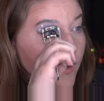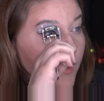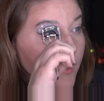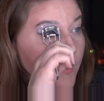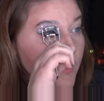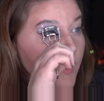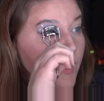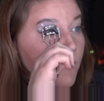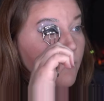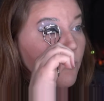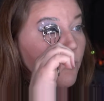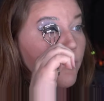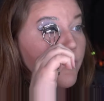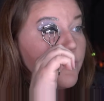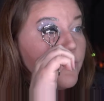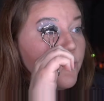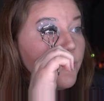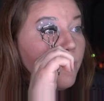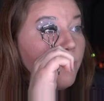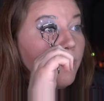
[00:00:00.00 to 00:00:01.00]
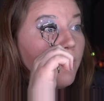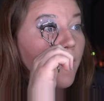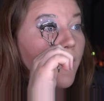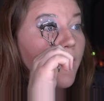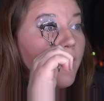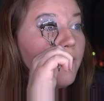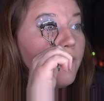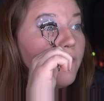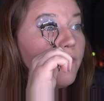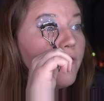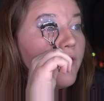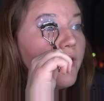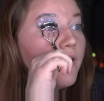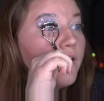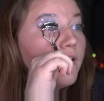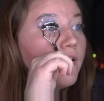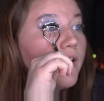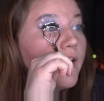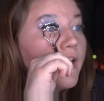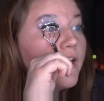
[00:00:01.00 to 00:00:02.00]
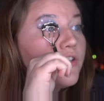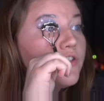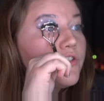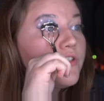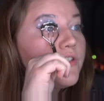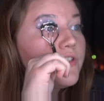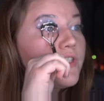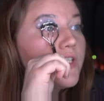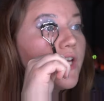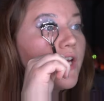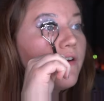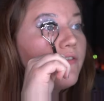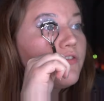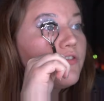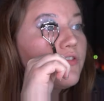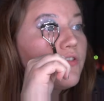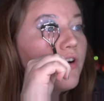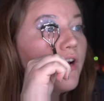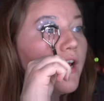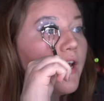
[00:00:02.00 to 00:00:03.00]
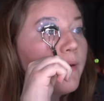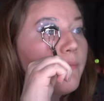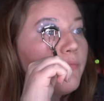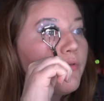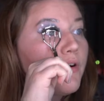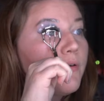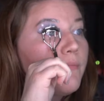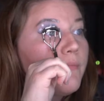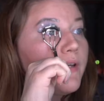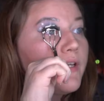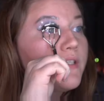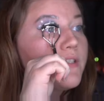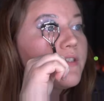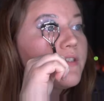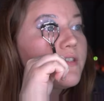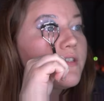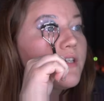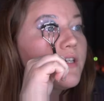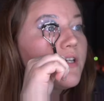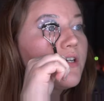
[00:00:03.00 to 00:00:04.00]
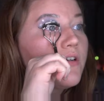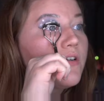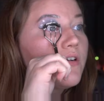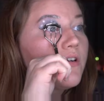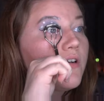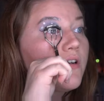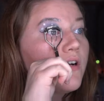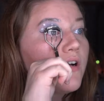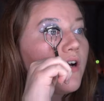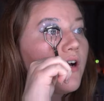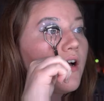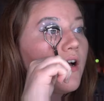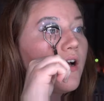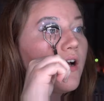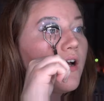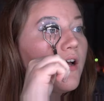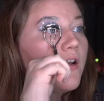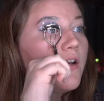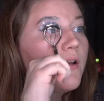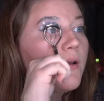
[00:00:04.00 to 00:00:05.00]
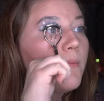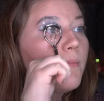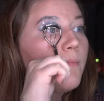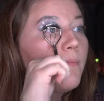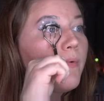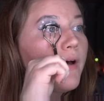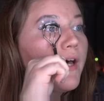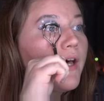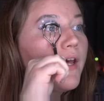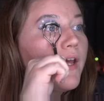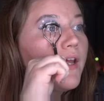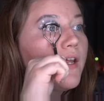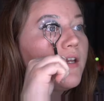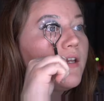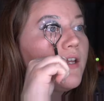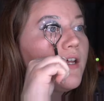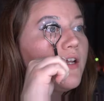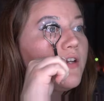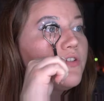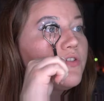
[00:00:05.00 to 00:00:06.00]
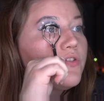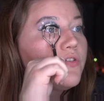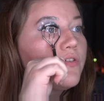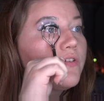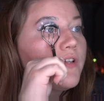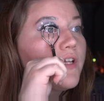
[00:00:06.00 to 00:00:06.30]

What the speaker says: And then I'm going to apply fake lashes after I put mascara on my natural